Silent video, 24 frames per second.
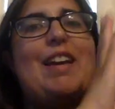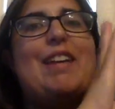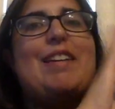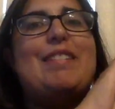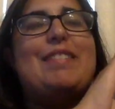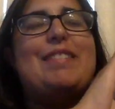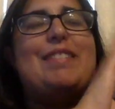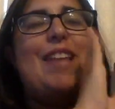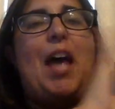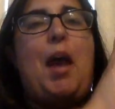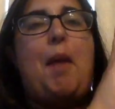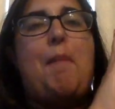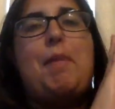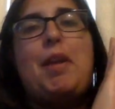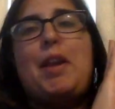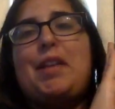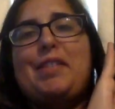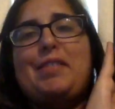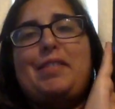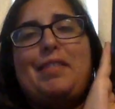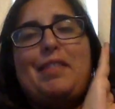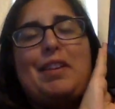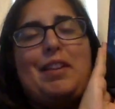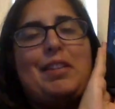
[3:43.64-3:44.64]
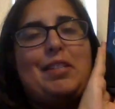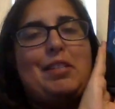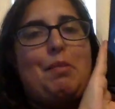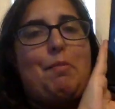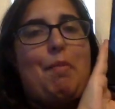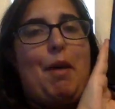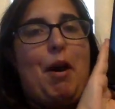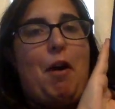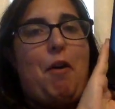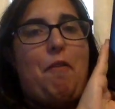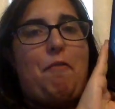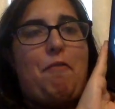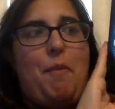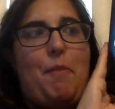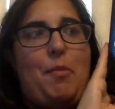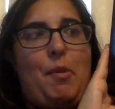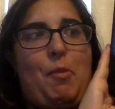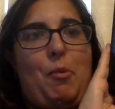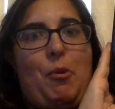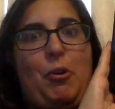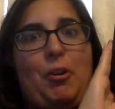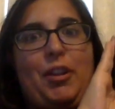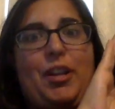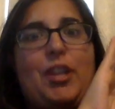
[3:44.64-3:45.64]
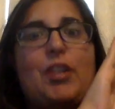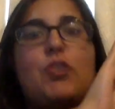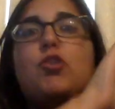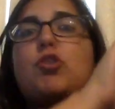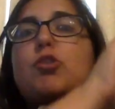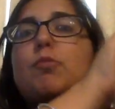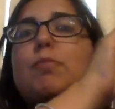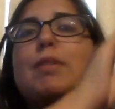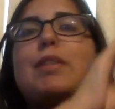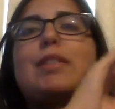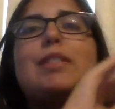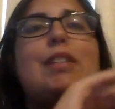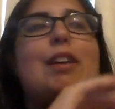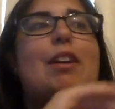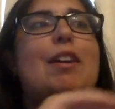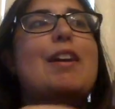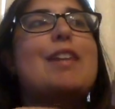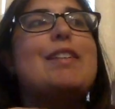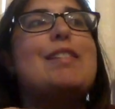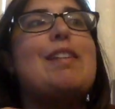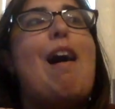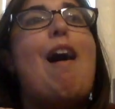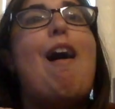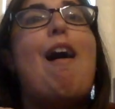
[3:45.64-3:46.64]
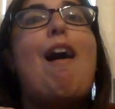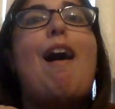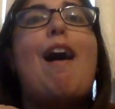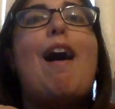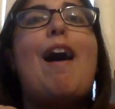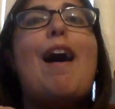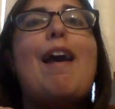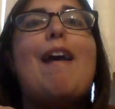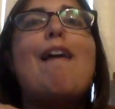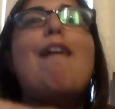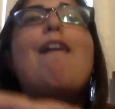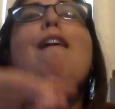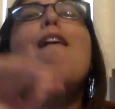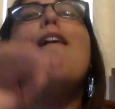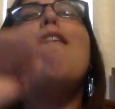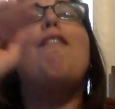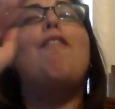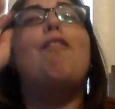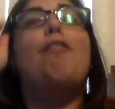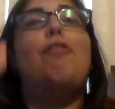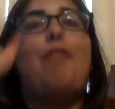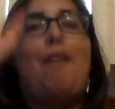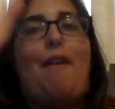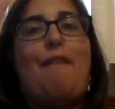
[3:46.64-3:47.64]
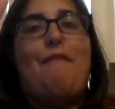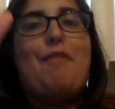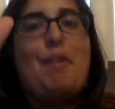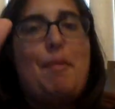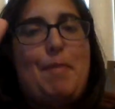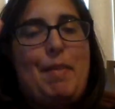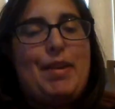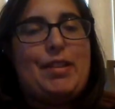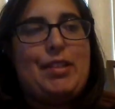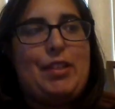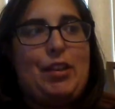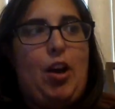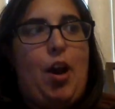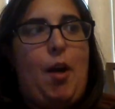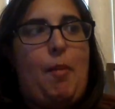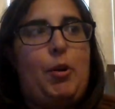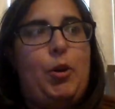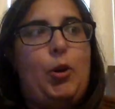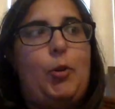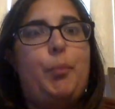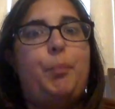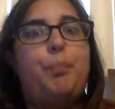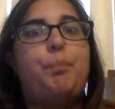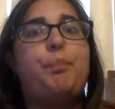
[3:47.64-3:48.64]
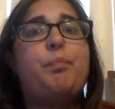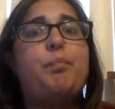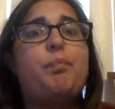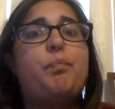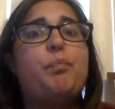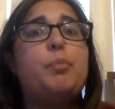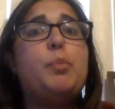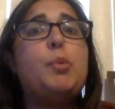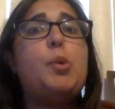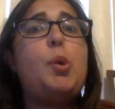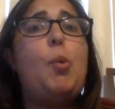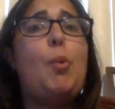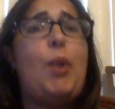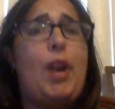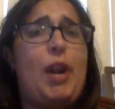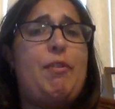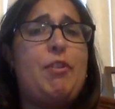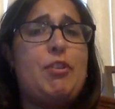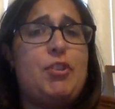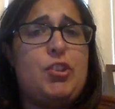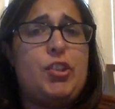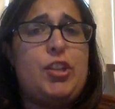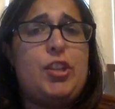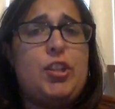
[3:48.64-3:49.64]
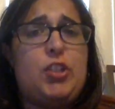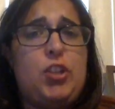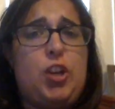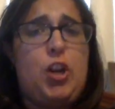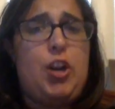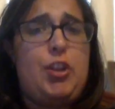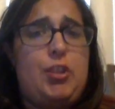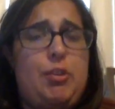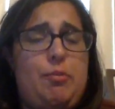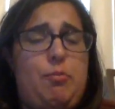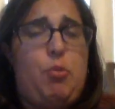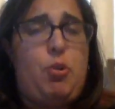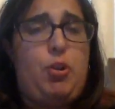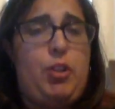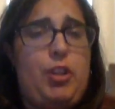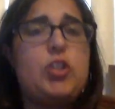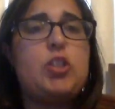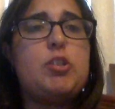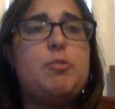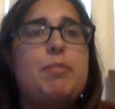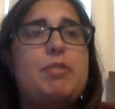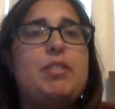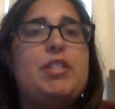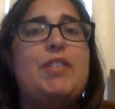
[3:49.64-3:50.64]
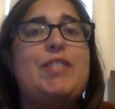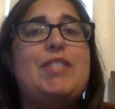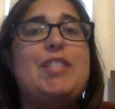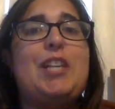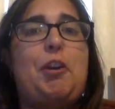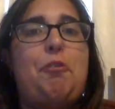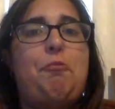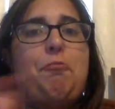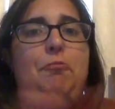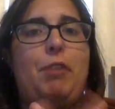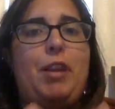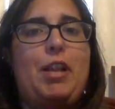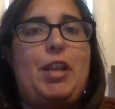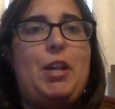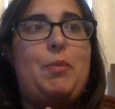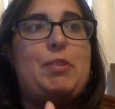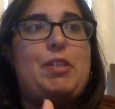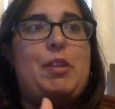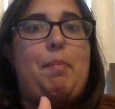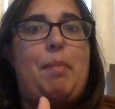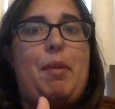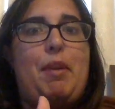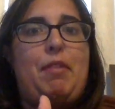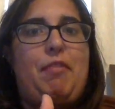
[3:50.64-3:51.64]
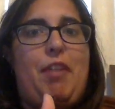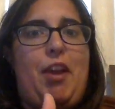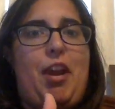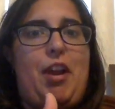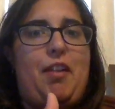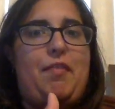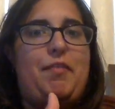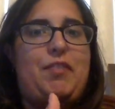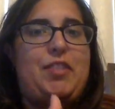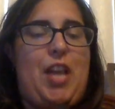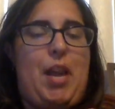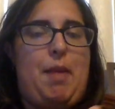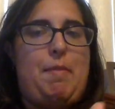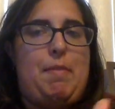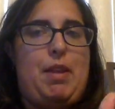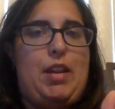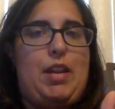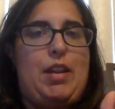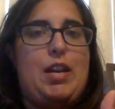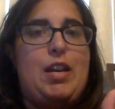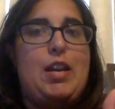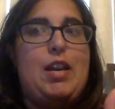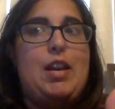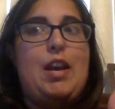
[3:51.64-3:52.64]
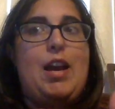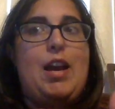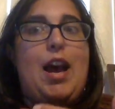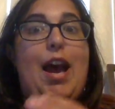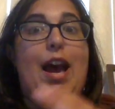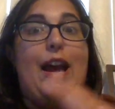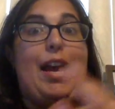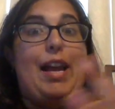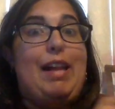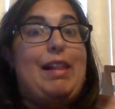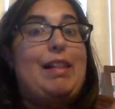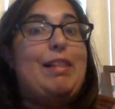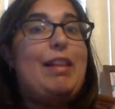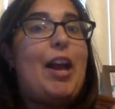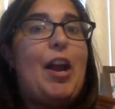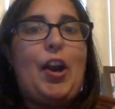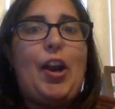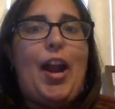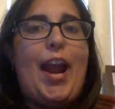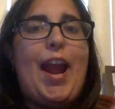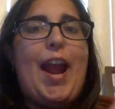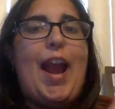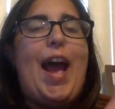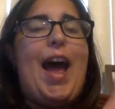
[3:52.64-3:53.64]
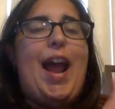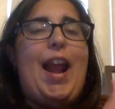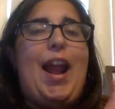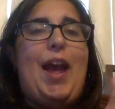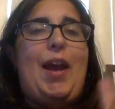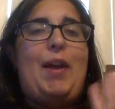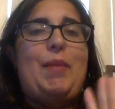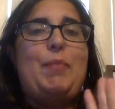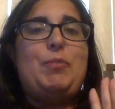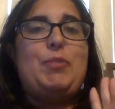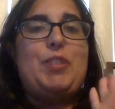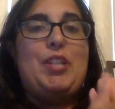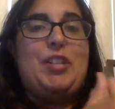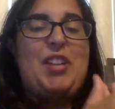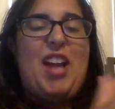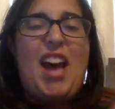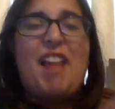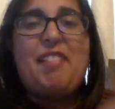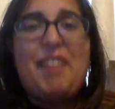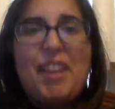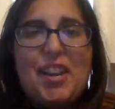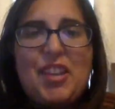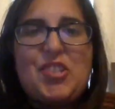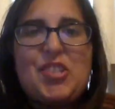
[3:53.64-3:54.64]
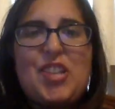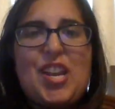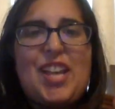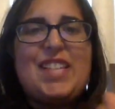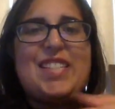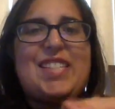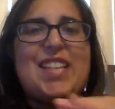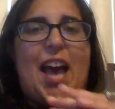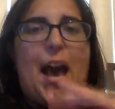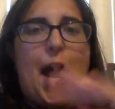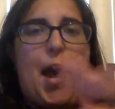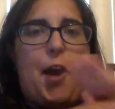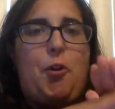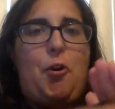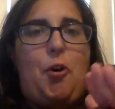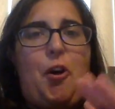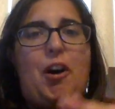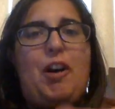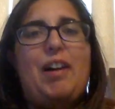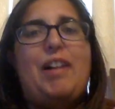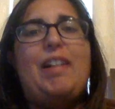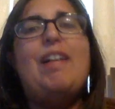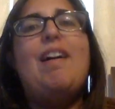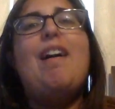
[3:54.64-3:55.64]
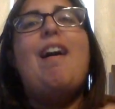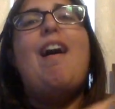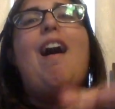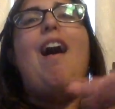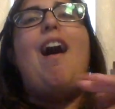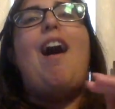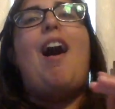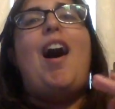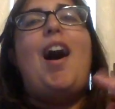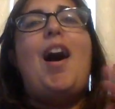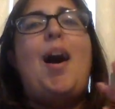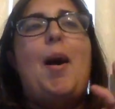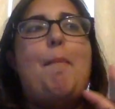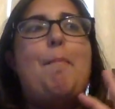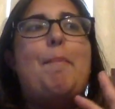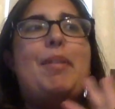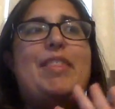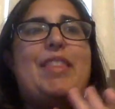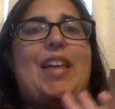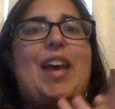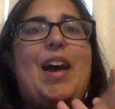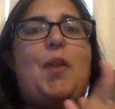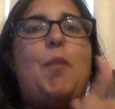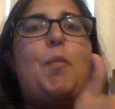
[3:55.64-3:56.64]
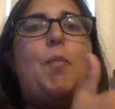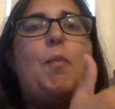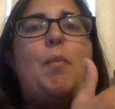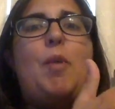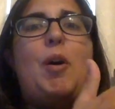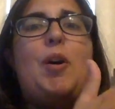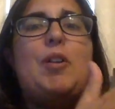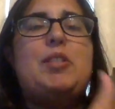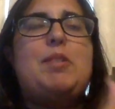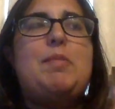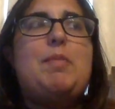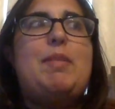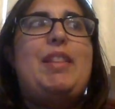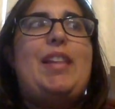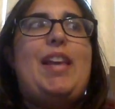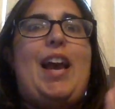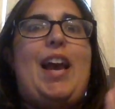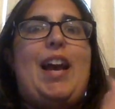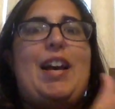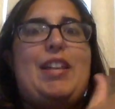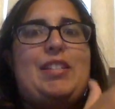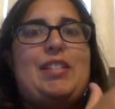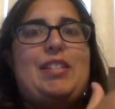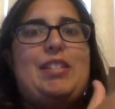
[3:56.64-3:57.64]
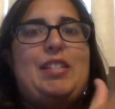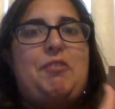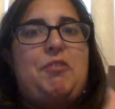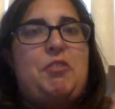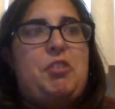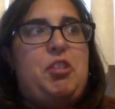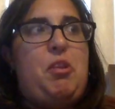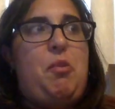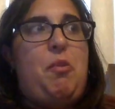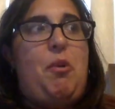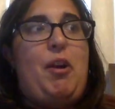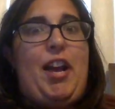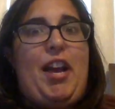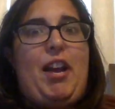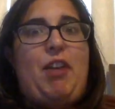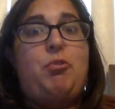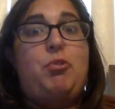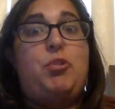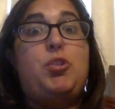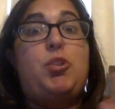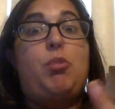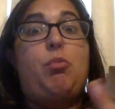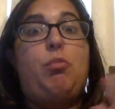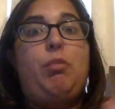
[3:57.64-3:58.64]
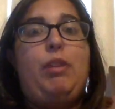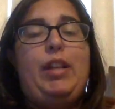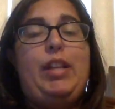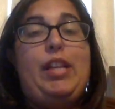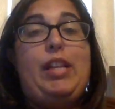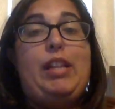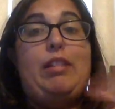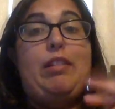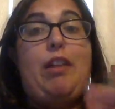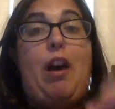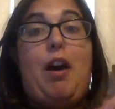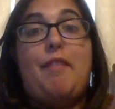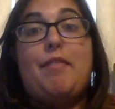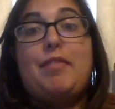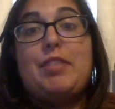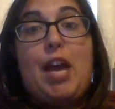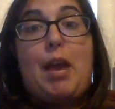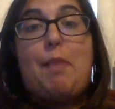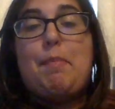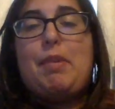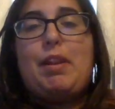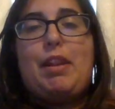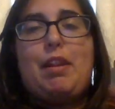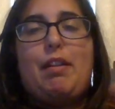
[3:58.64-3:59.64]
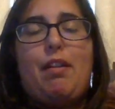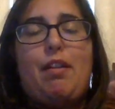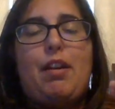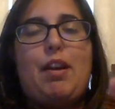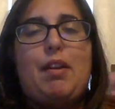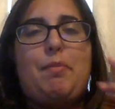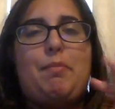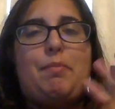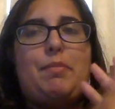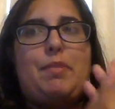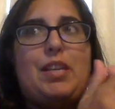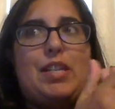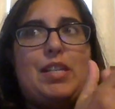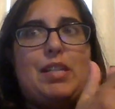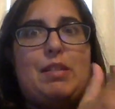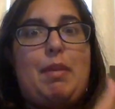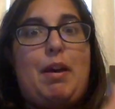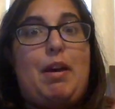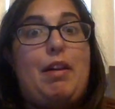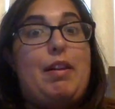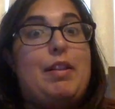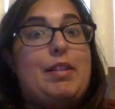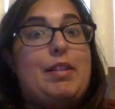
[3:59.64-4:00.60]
is Simon and Isabella from the Mortal Instruments series. I love them as a couple. When I originally started the Mortal Instruments series, I really was a big fan of Simon and Clary, and I did not like Jace at all. But then ultimately as the series go on, I grew to really love Simon and Isabel